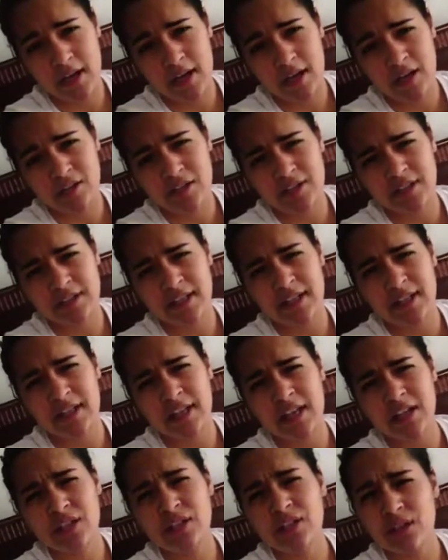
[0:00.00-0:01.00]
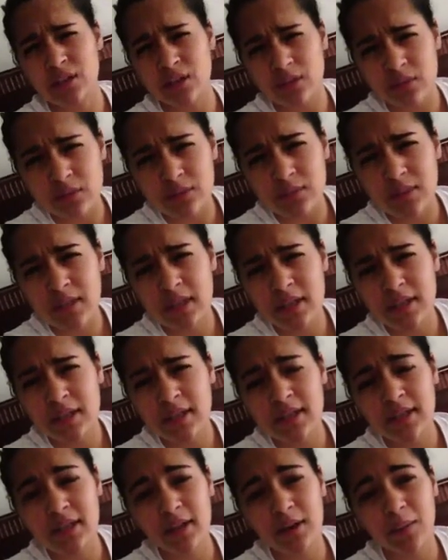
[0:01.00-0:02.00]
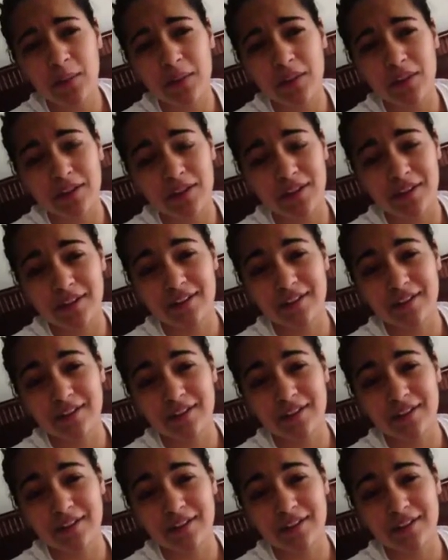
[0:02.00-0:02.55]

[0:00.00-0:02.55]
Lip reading: She said, excuse me? With a,